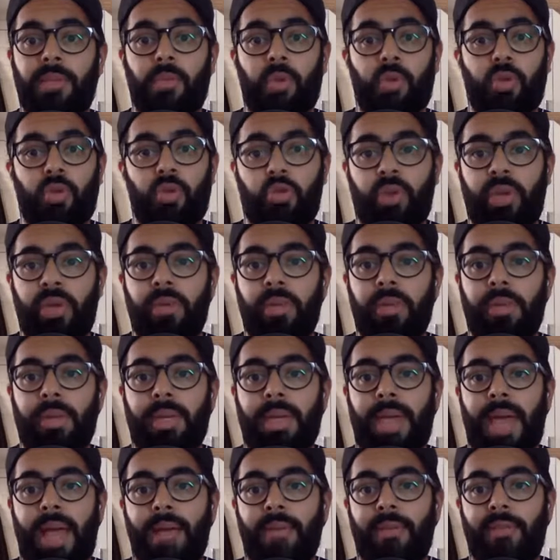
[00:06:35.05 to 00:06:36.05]
I'm not sure he would have
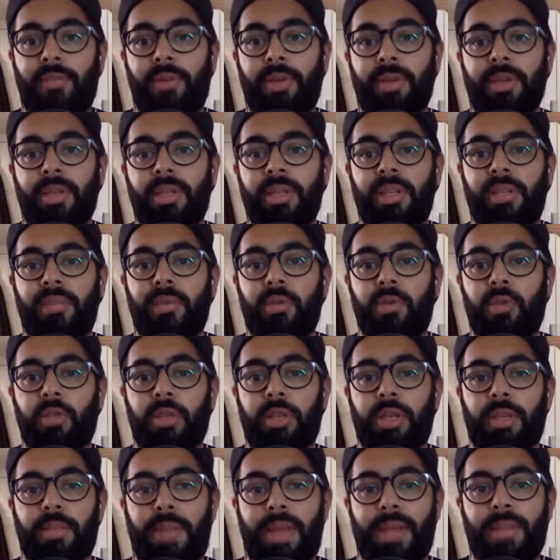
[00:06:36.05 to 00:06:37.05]
been capped for England if he was
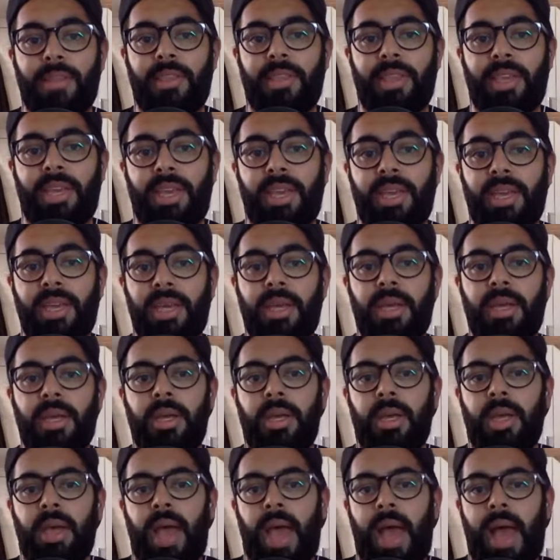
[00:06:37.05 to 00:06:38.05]
still at Man City.
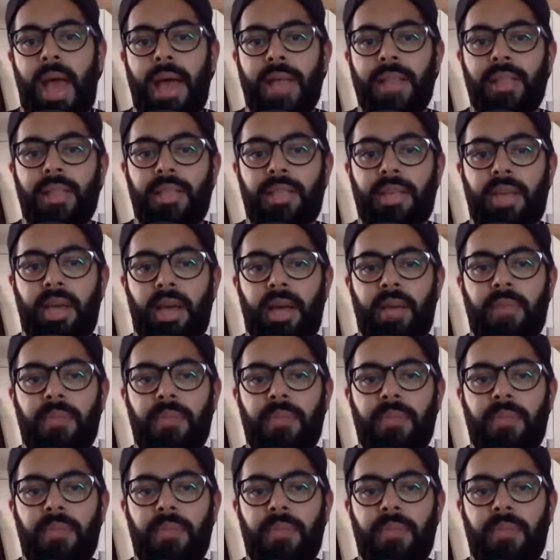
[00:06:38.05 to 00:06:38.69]
And